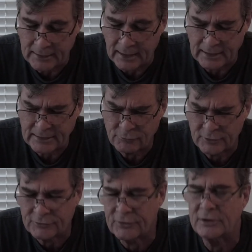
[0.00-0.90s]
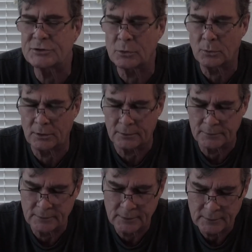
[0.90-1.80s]
residual
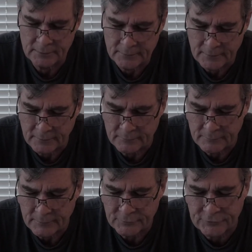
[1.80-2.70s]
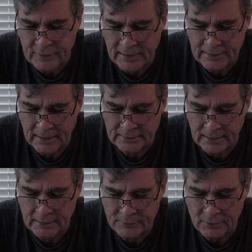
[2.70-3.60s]
sin
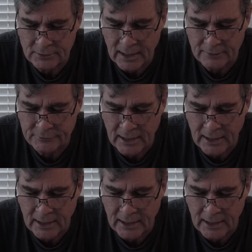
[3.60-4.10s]
in their life,